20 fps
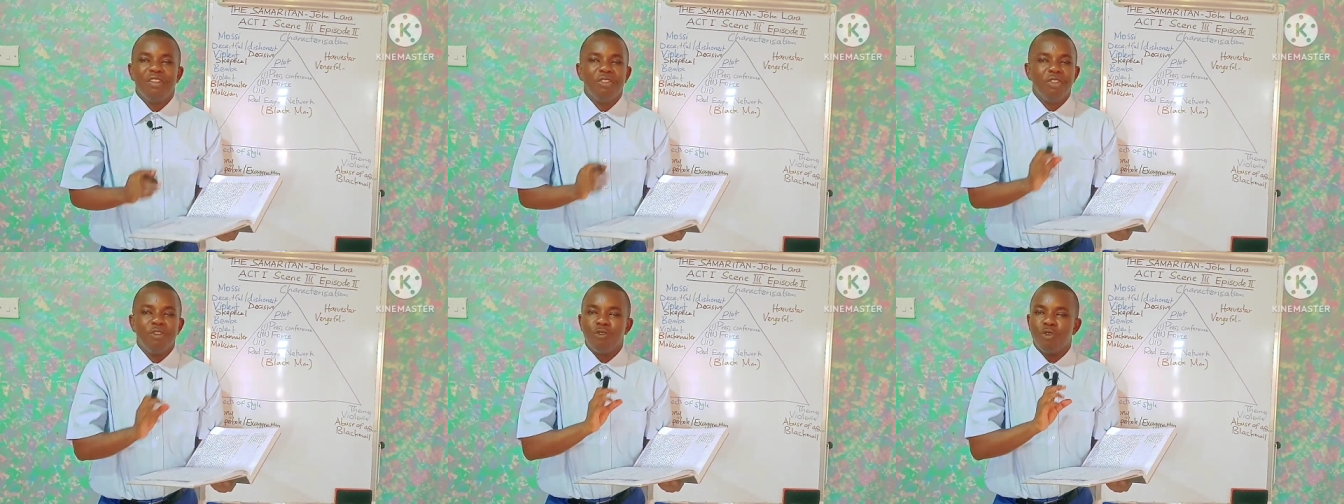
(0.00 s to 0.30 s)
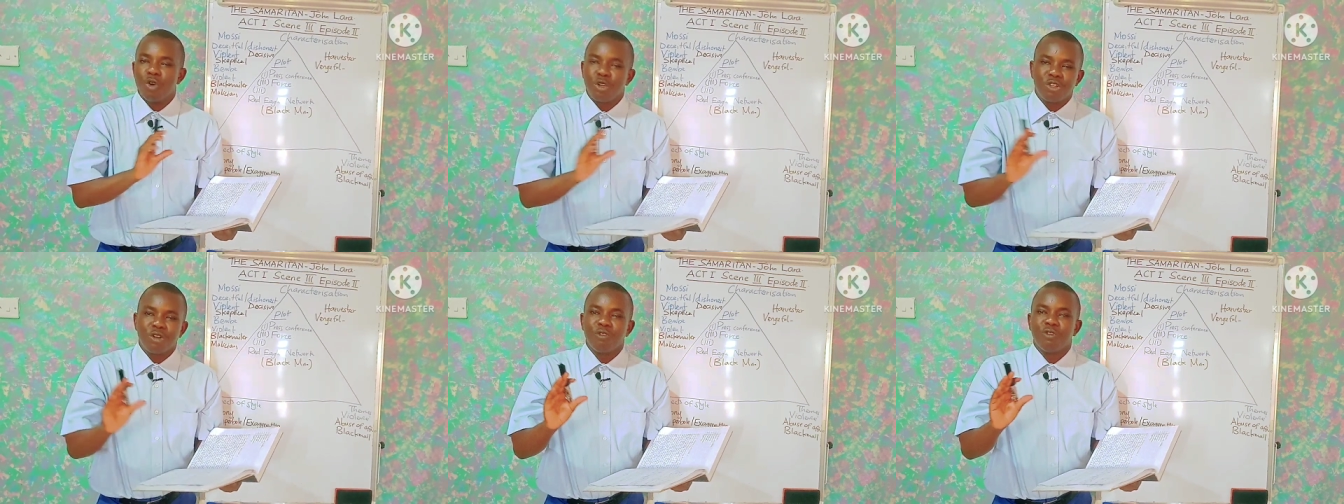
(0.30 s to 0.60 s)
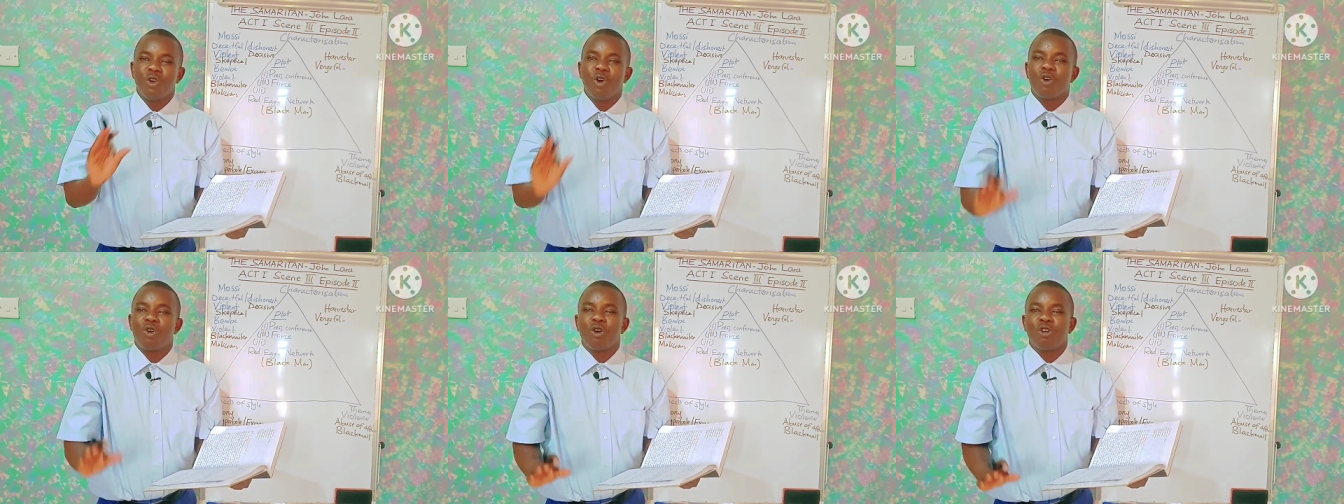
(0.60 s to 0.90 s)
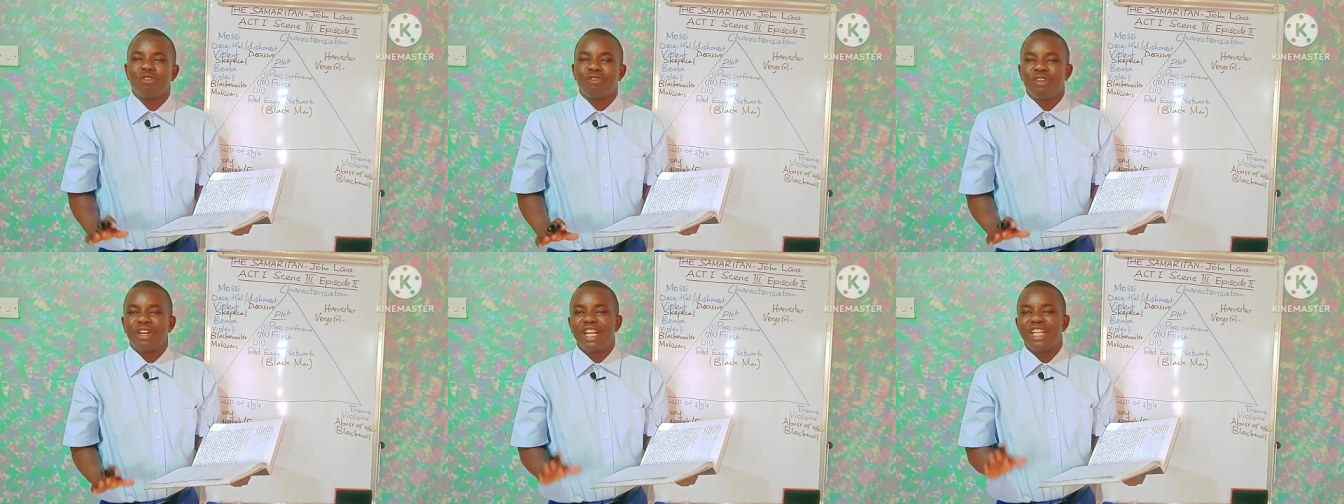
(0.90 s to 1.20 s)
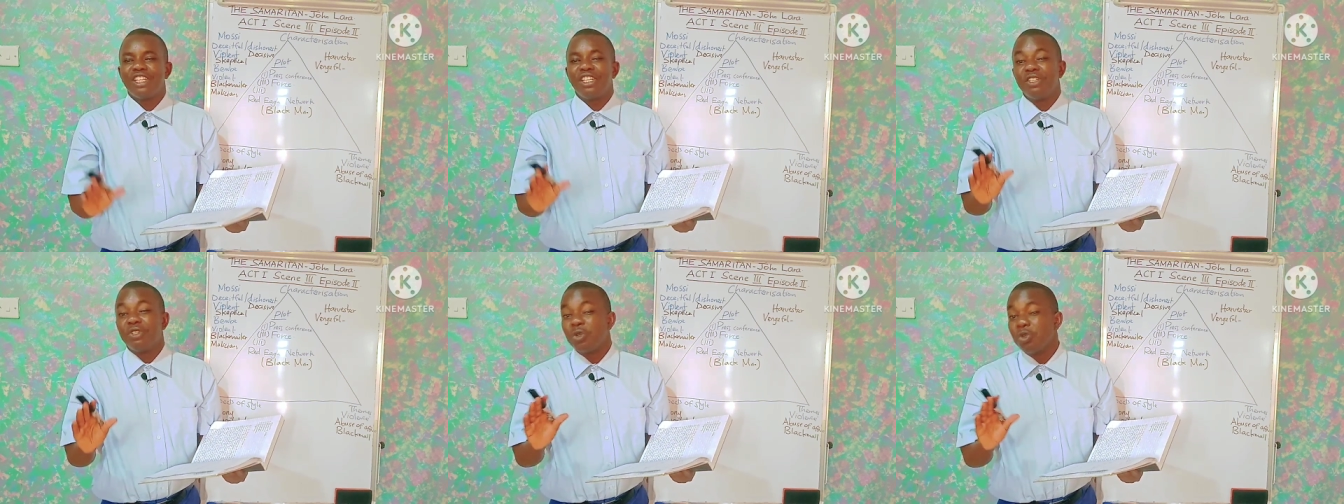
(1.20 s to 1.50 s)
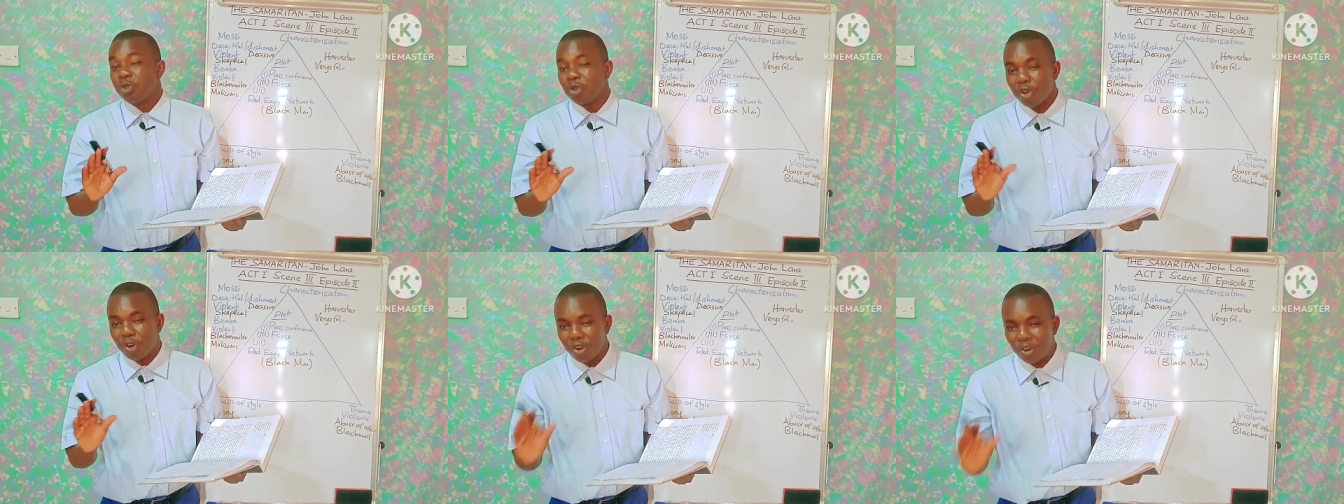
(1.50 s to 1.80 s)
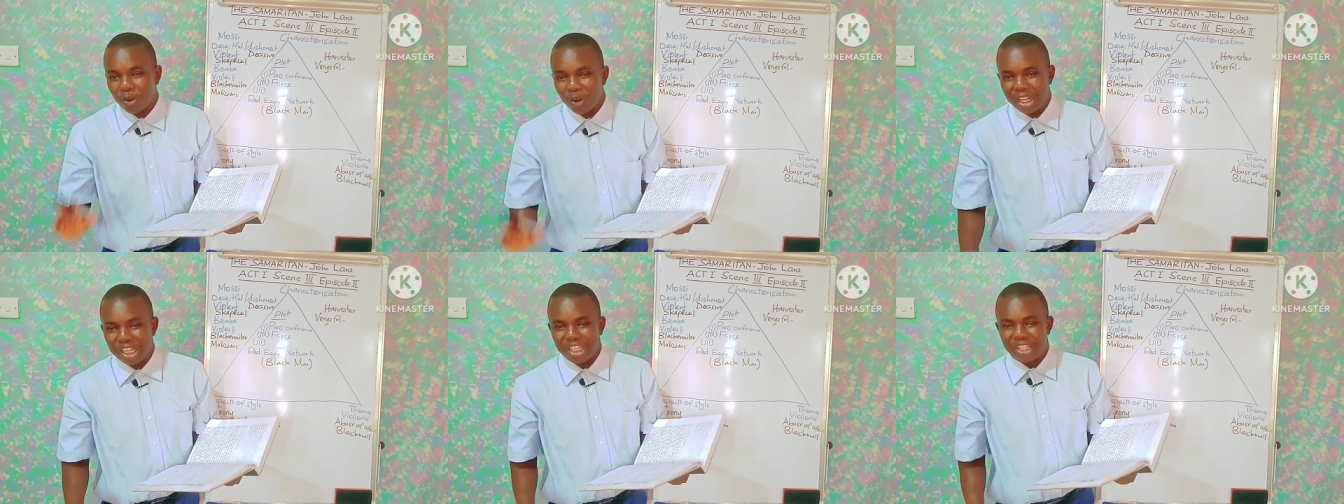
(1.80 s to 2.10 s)
the vote of no confidence is also not
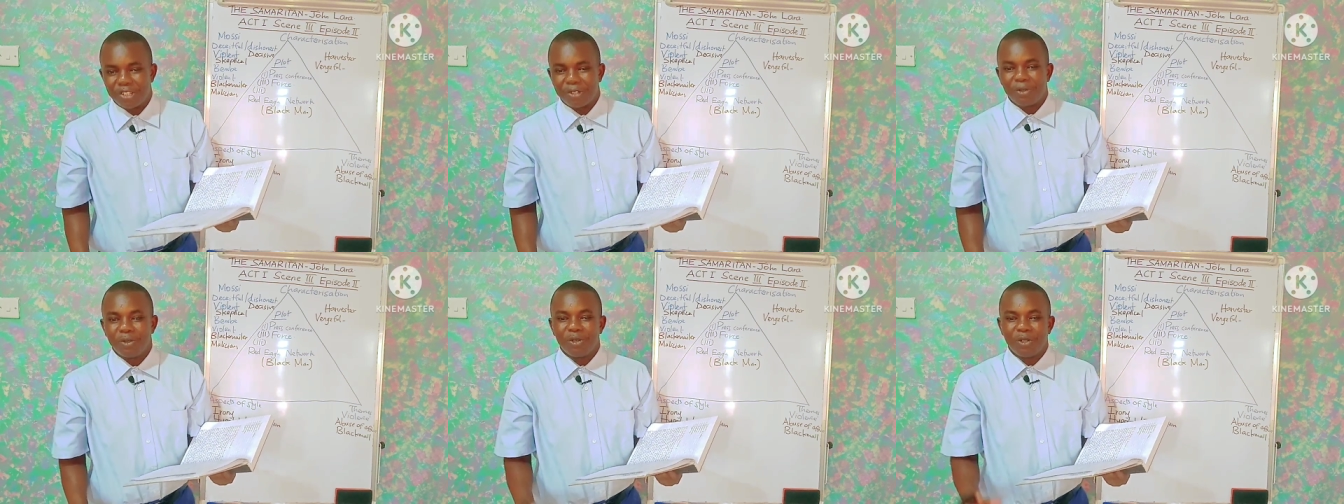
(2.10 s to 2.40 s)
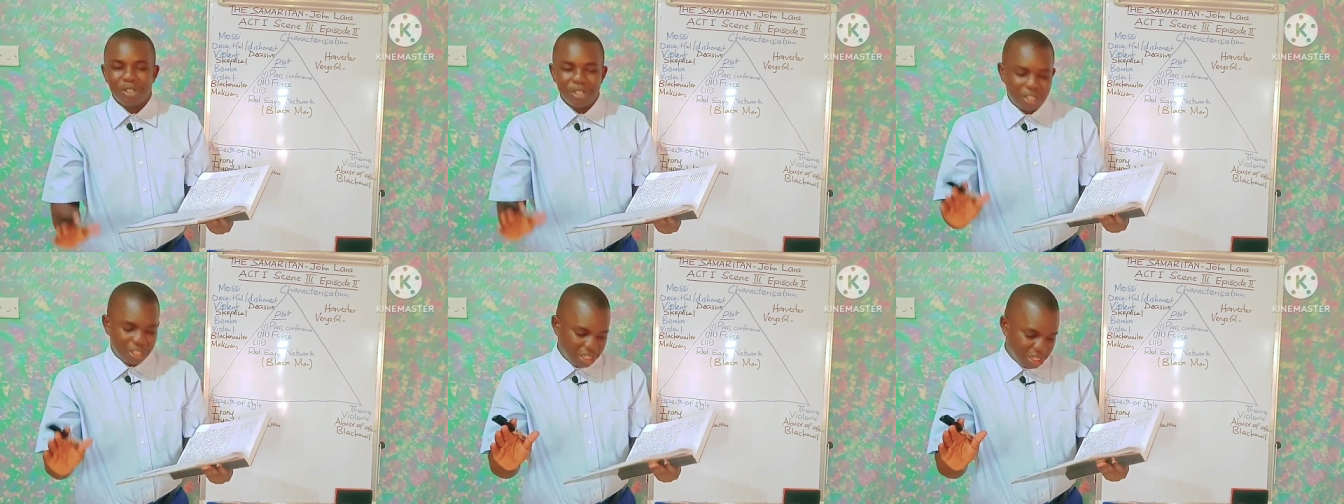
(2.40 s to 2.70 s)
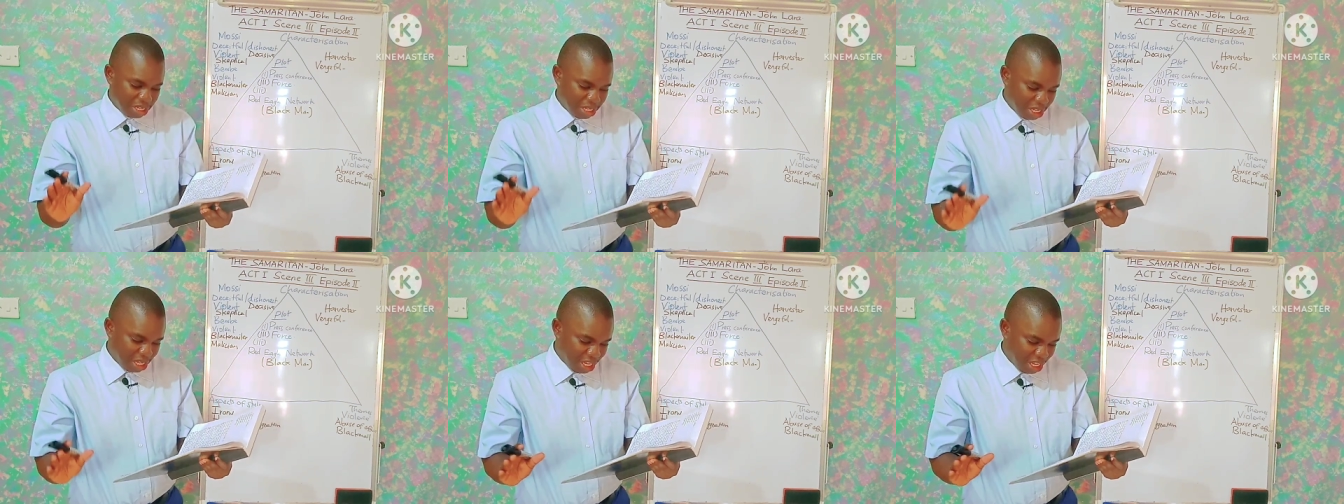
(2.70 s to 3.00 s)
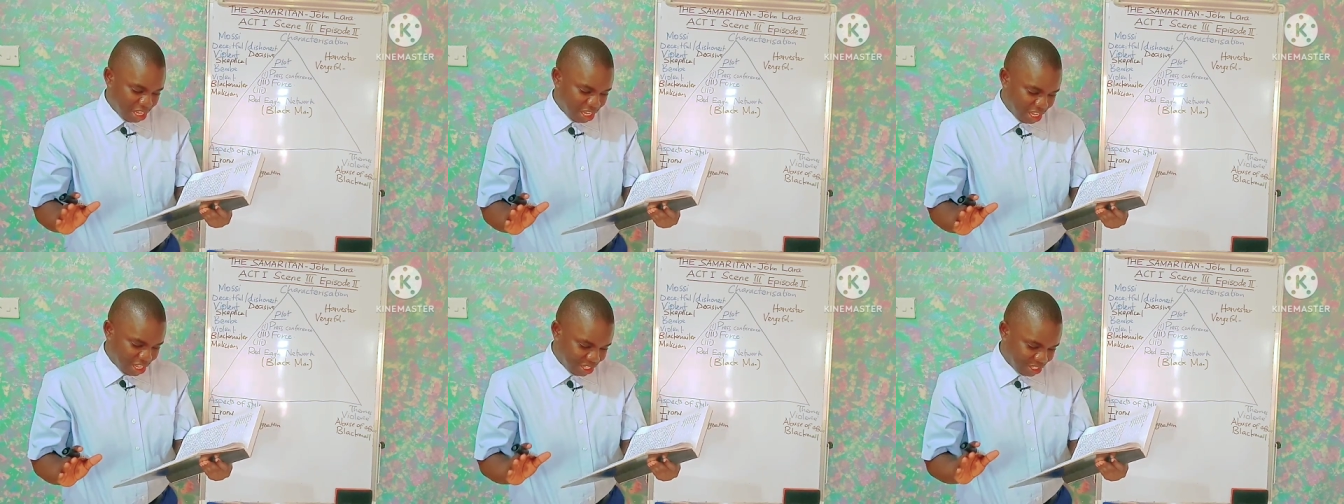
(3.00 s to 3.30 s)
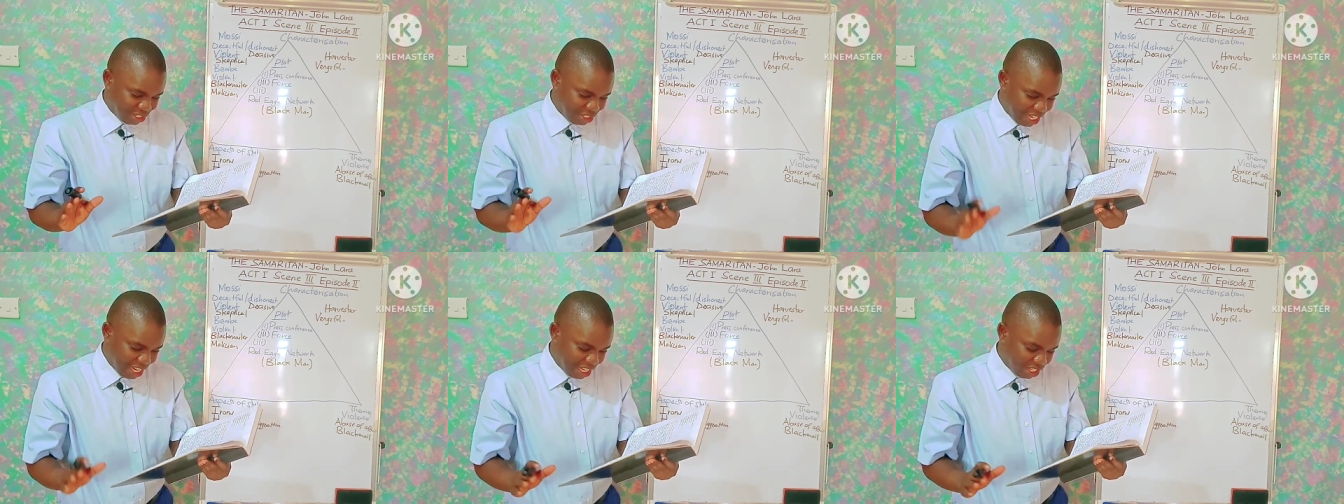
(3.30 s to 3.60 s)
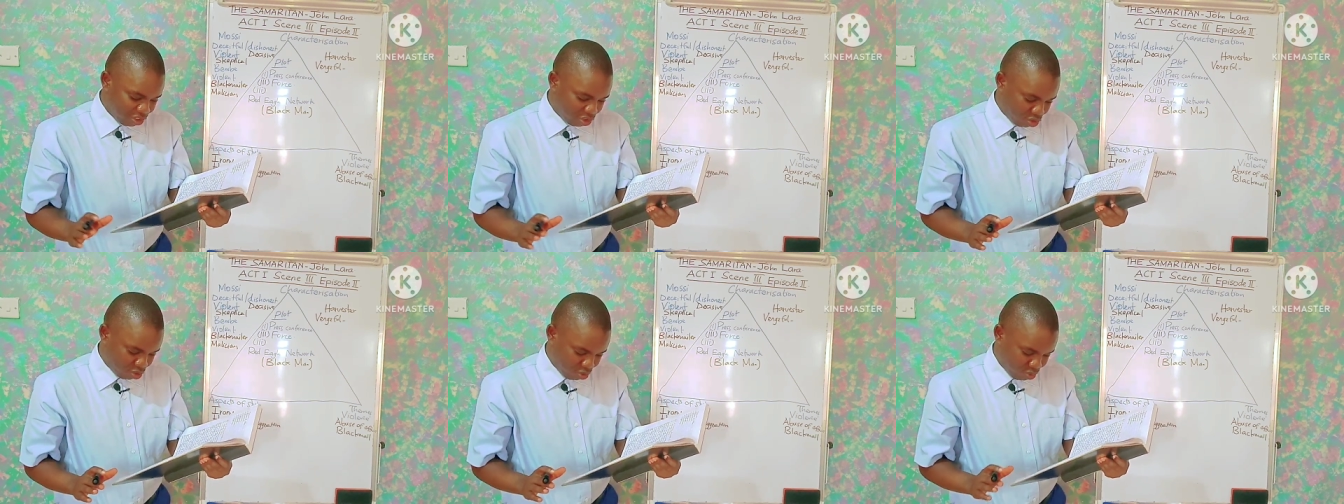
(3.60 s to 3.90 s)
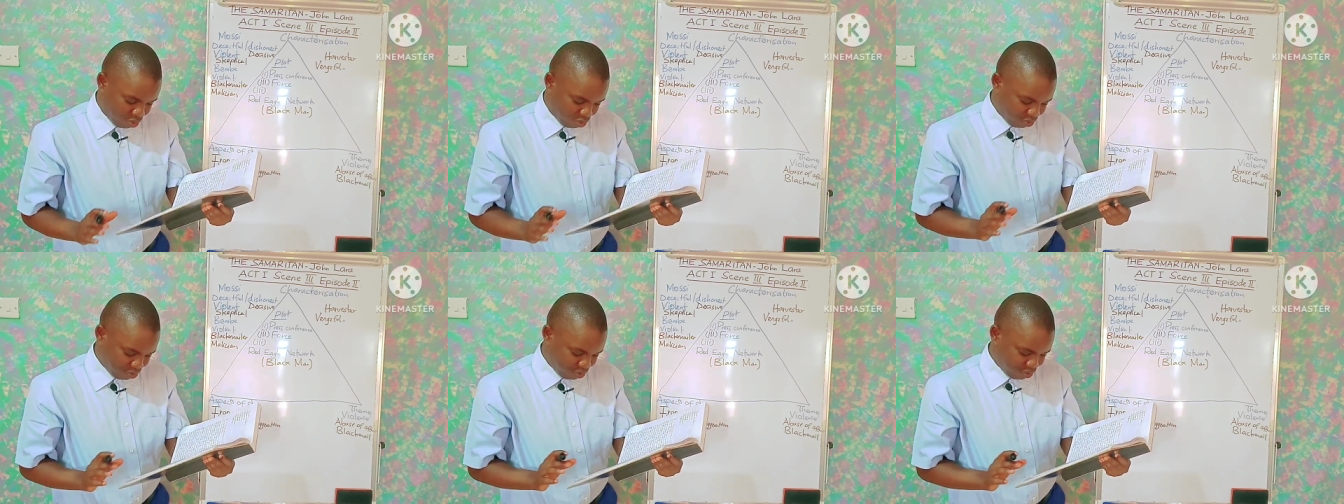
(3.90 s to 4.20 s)
going to uh, sail through.